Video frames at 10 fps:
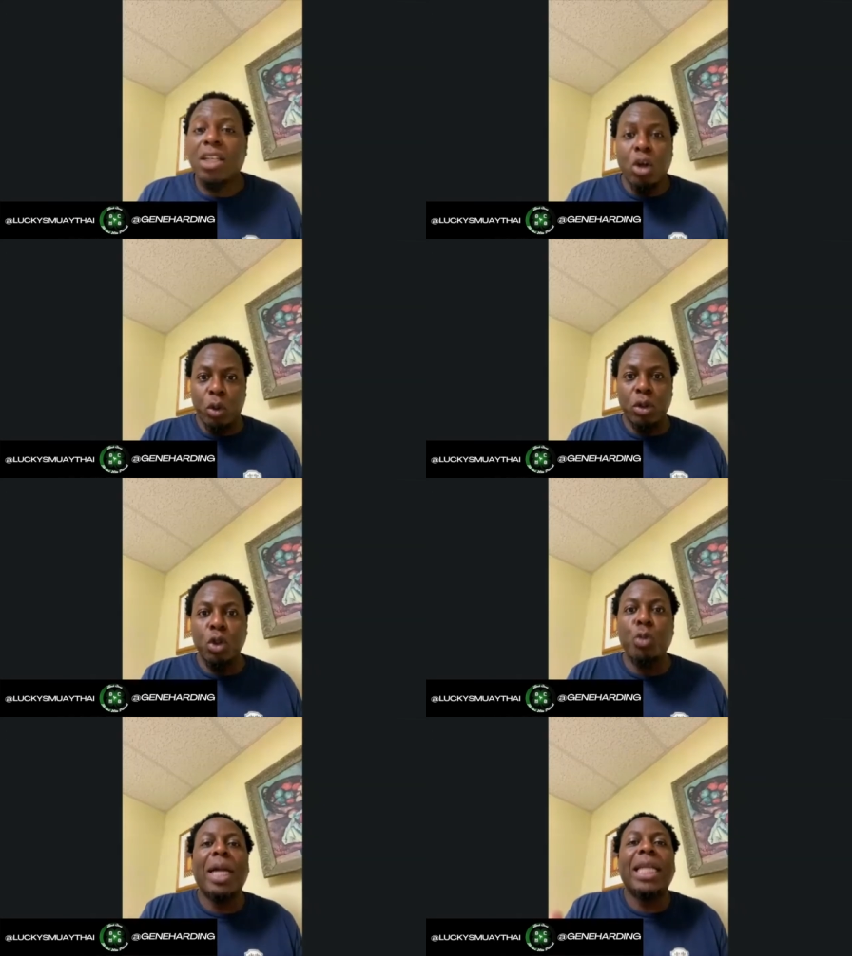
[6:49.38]
it, though.
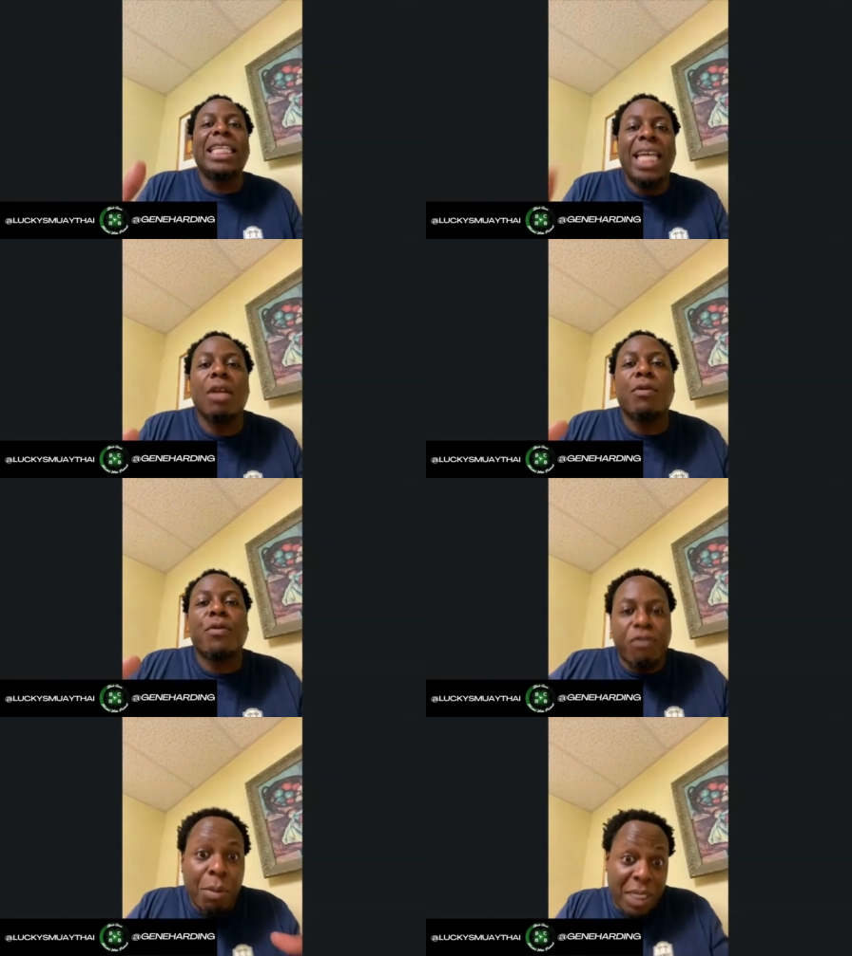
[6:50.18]
You probably get it
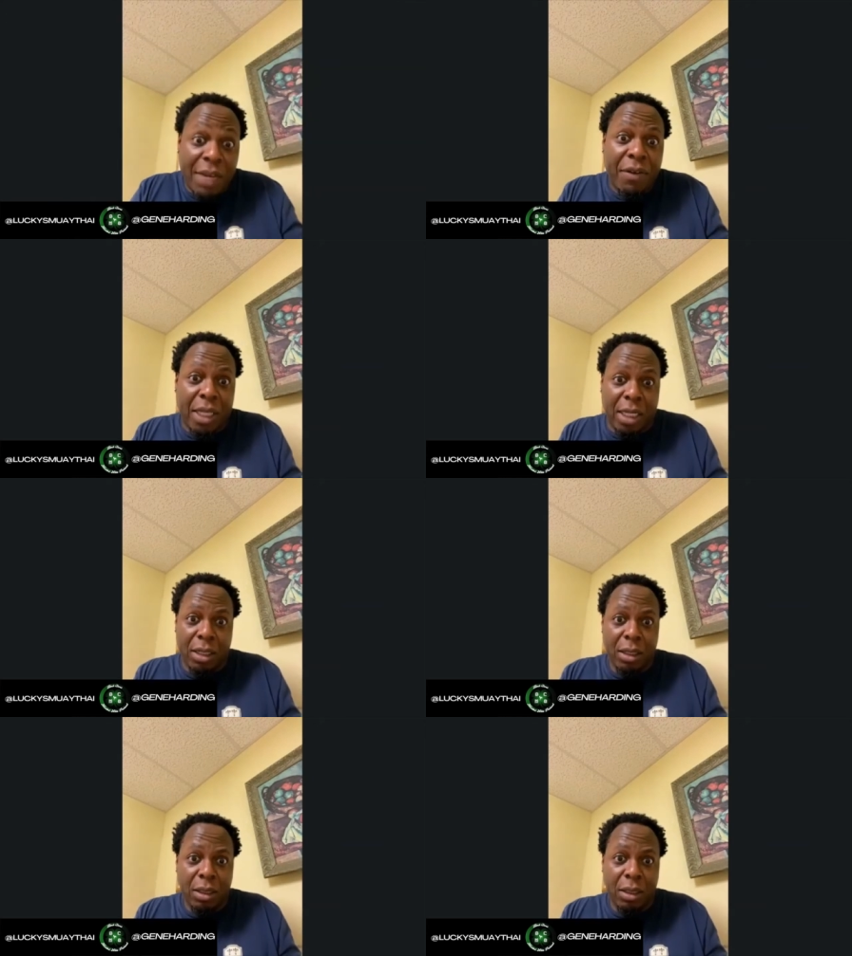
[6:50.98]
from giving it.